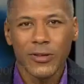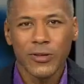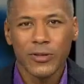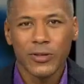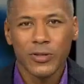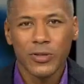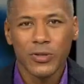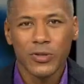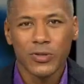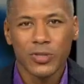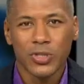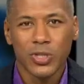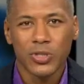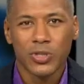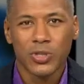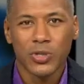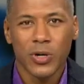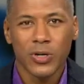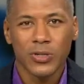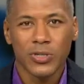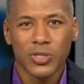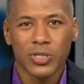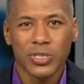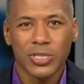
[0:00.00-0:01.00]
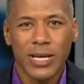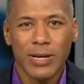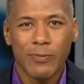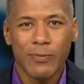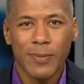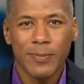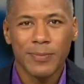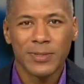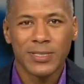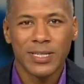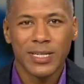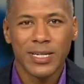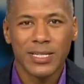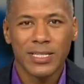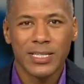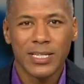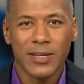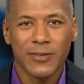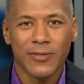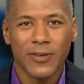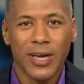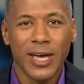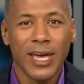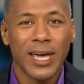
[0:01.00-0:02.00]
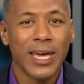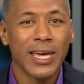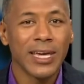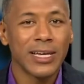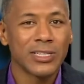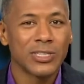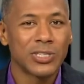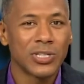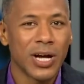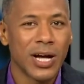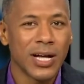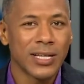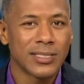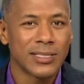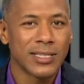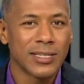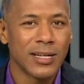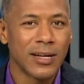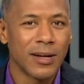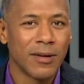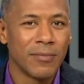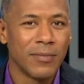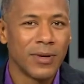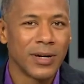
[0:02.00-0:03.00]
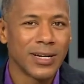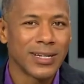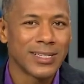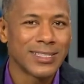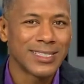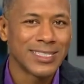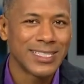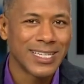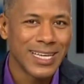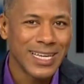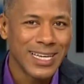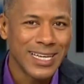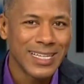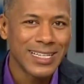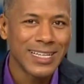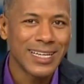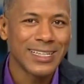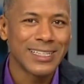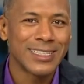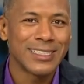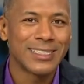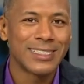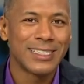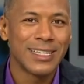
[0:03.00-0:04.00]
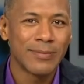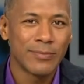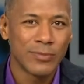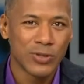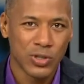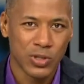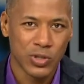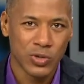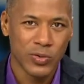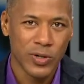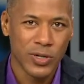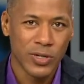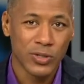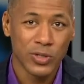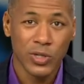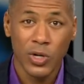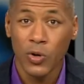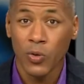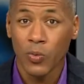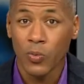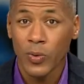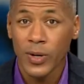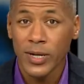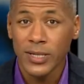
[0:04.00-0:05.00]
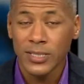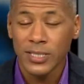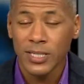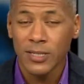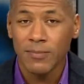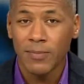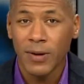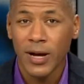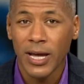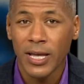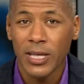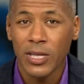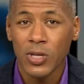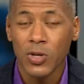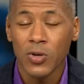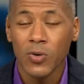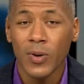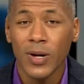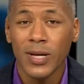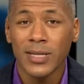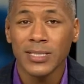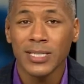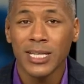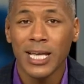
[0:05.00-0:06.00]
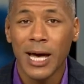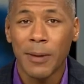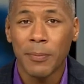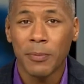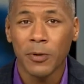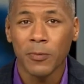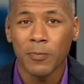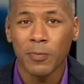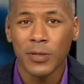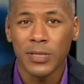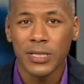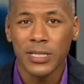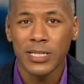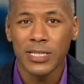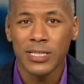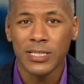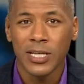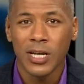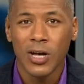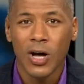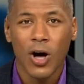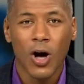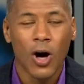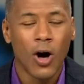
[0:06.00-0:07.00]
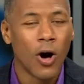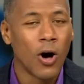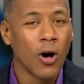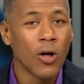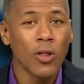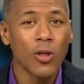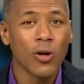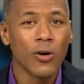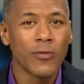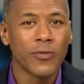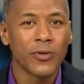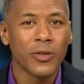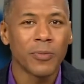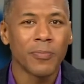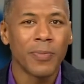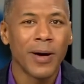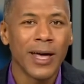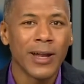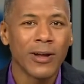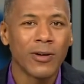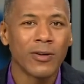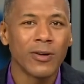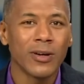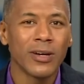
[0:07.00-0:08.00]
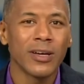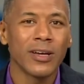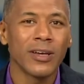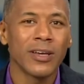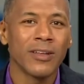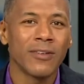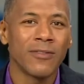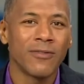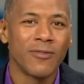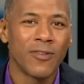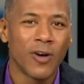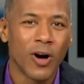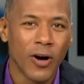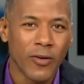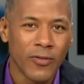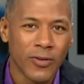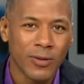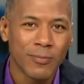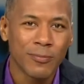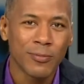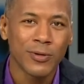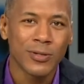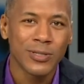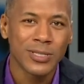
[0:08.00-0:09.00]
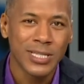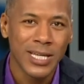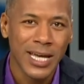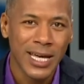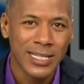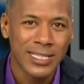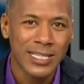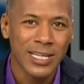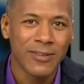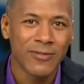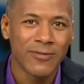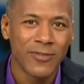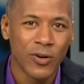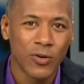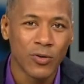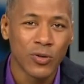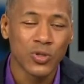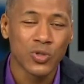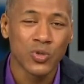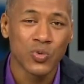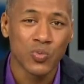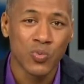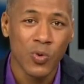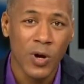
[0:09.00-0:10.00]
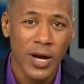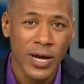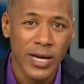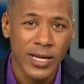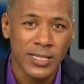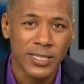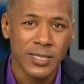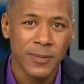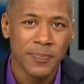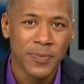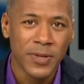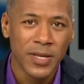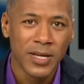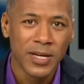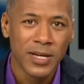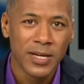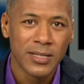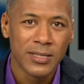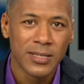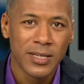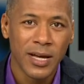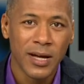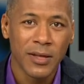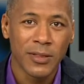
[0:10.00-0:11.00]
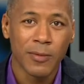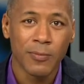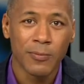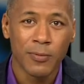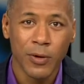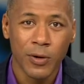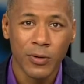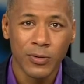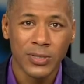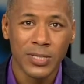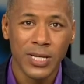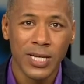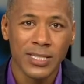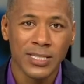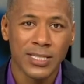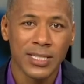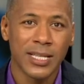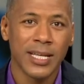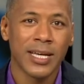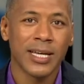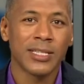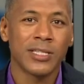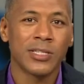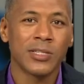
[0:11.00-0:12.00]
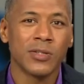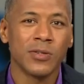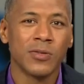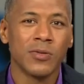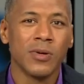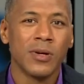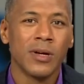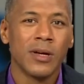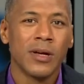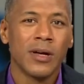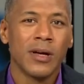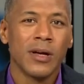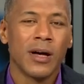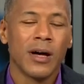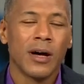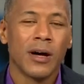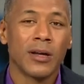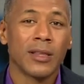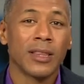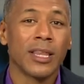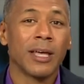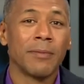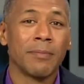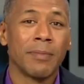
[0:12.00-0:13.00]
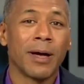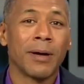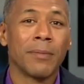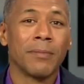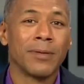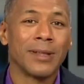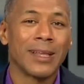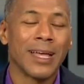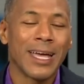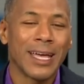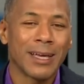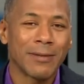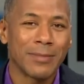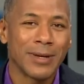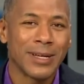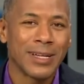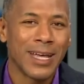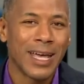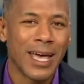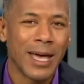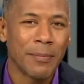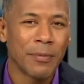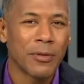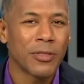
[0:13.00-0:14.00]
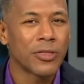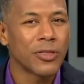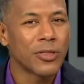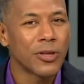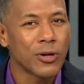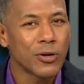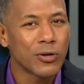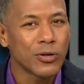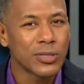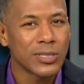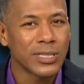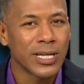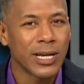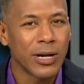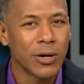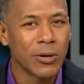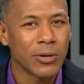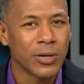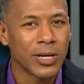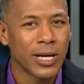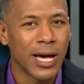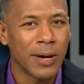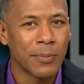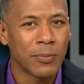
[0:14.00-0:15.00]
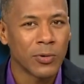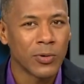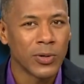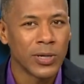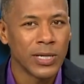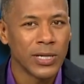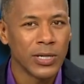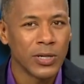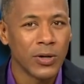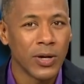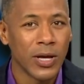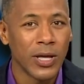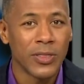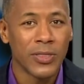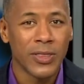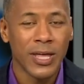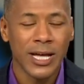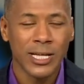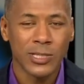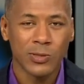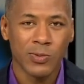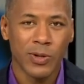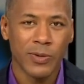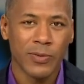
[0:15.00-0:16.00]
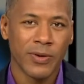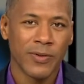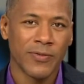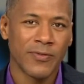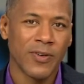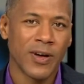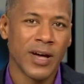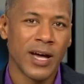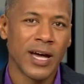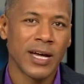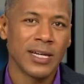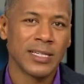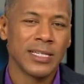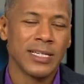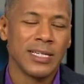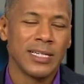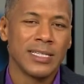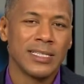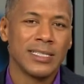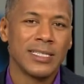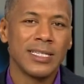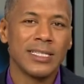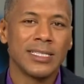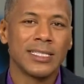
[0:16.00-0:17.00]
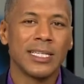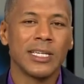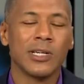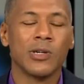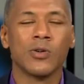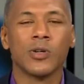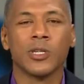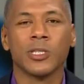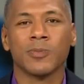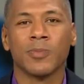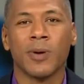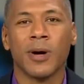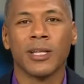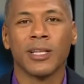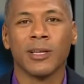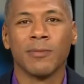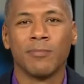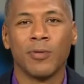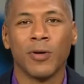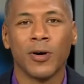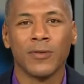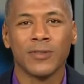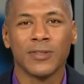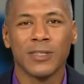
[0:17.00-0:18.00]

News Georgia State Representative Hank Johnson among 10 demonstrators arrested by U.S. Capitol Police all over the battle involving protecting voters' rights. Now, the protest led to uh, led by black men happened Thursday on Capitol Hill, and that's where we find D.C. correspondent Bofta